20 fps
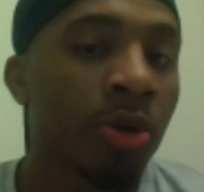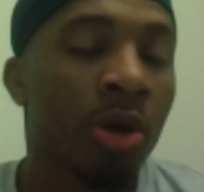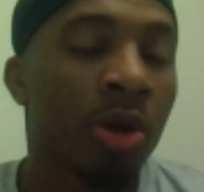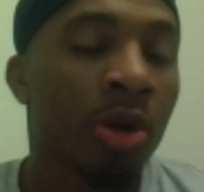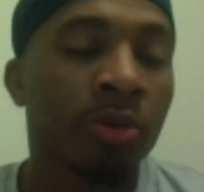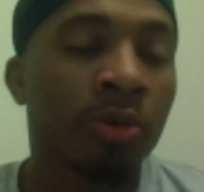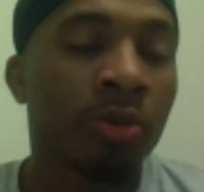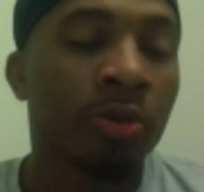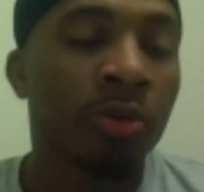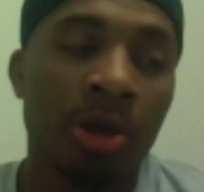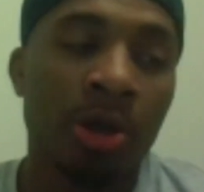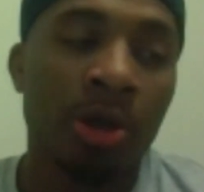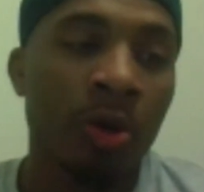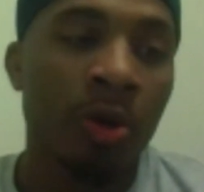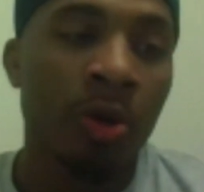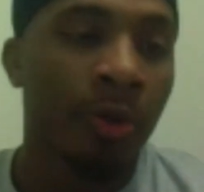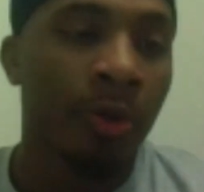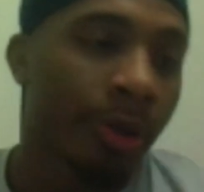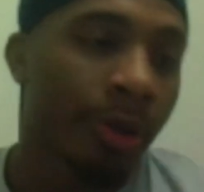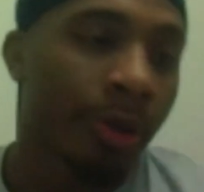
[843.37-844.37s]
know. So
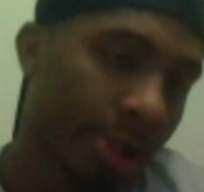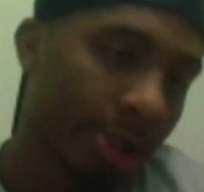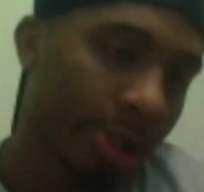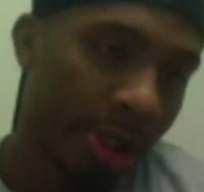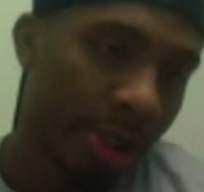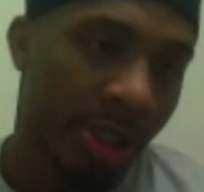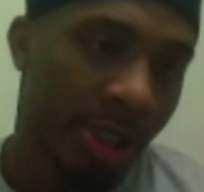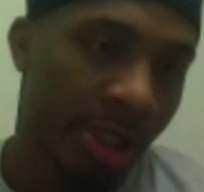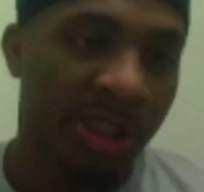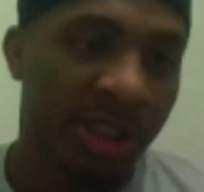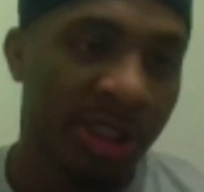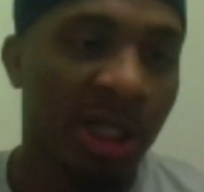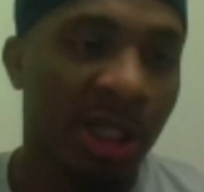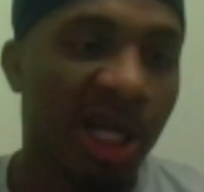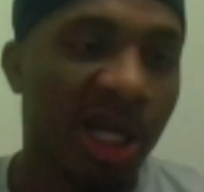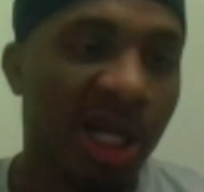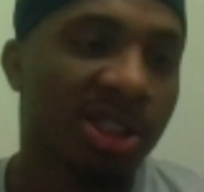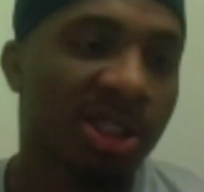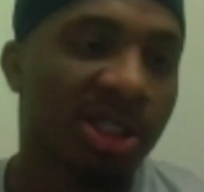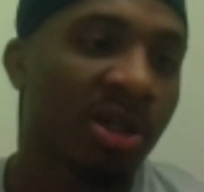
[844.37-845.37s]
that's a
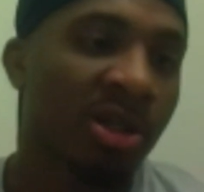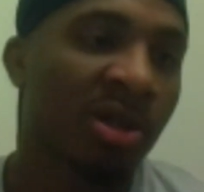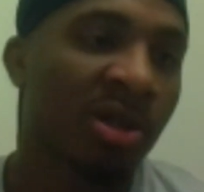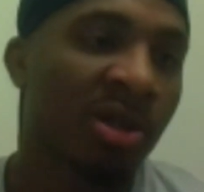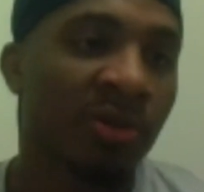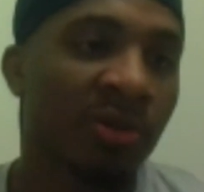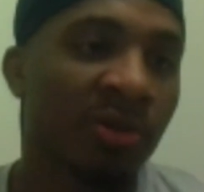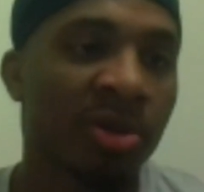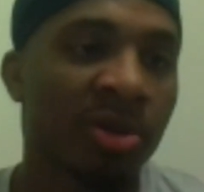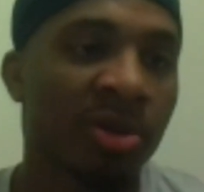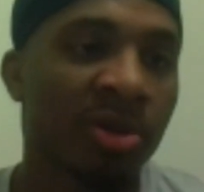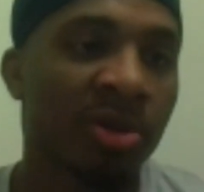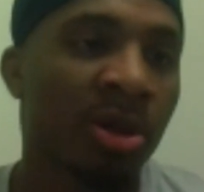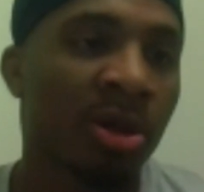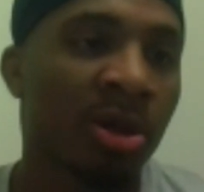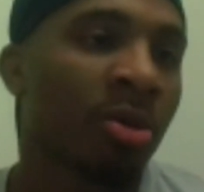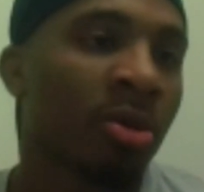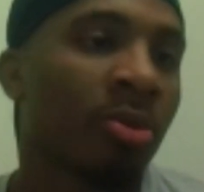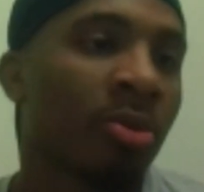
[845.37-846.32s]
lot to deal with, man.